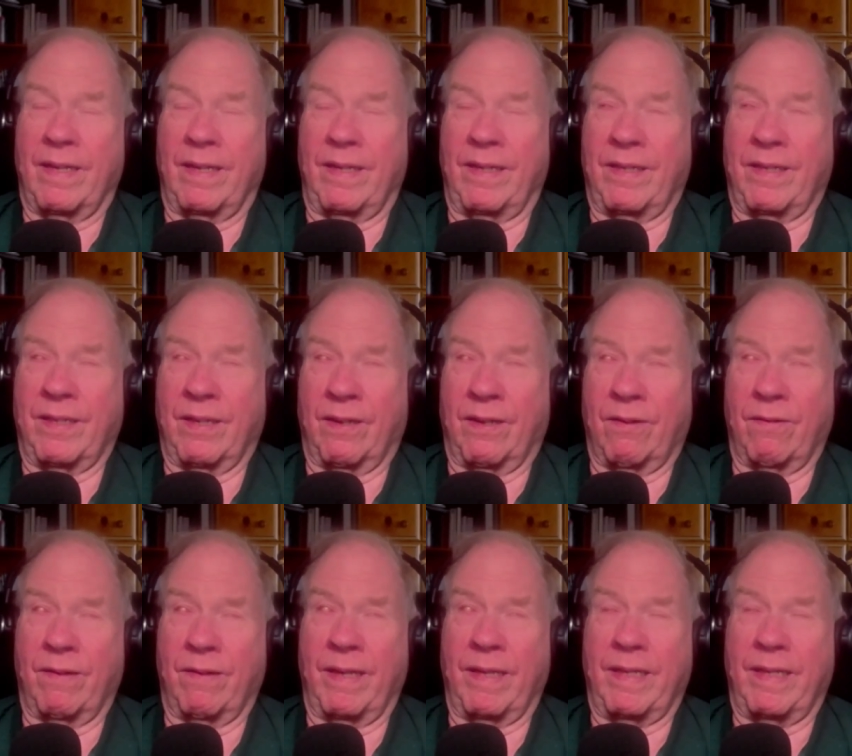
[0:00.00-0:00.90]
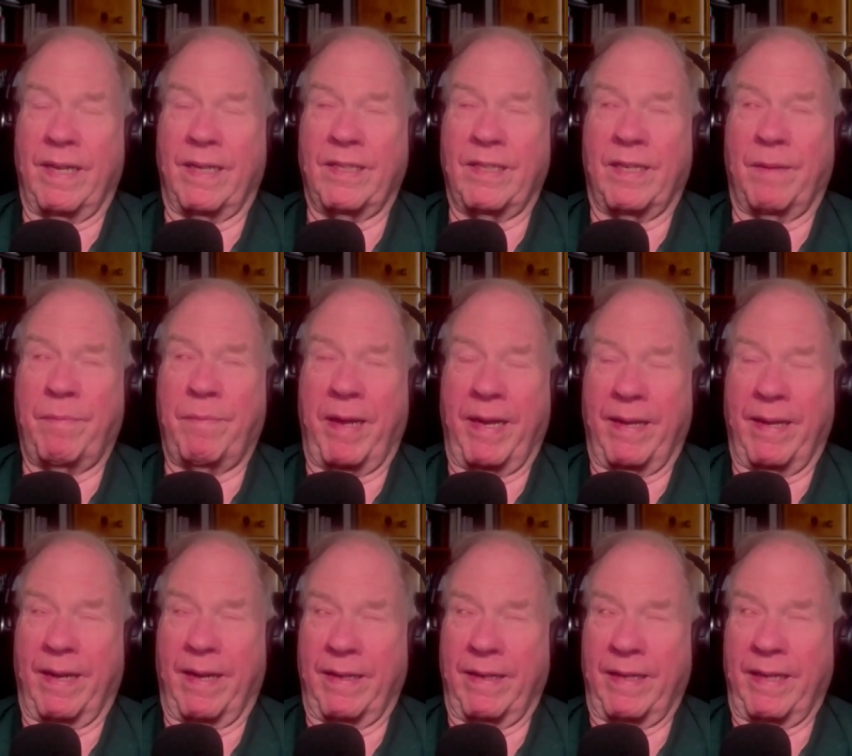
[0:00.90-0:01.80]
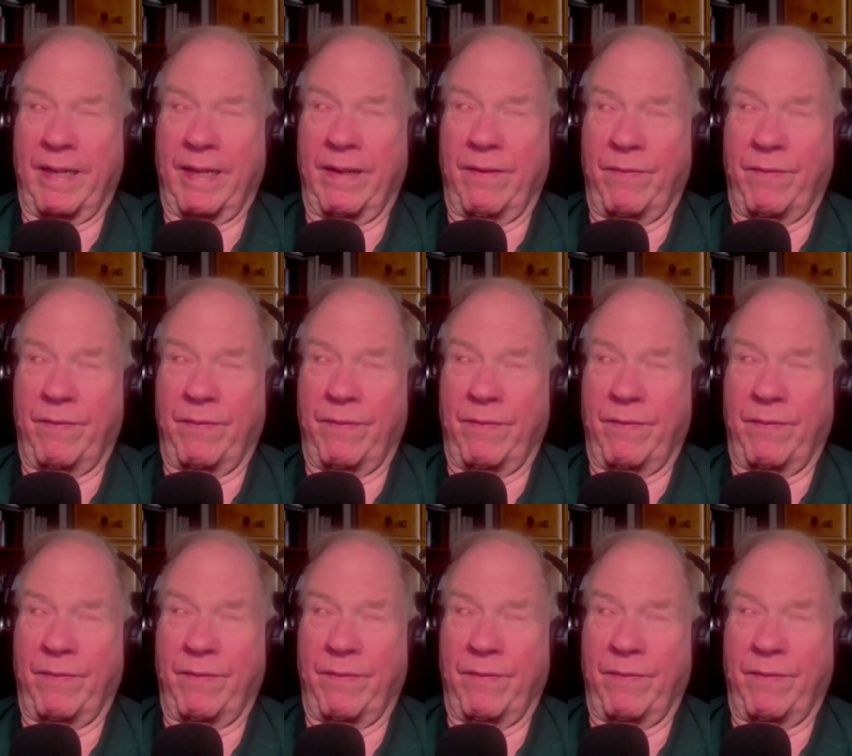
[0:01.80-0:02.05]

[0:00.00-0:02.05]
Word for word: And so it does depend on the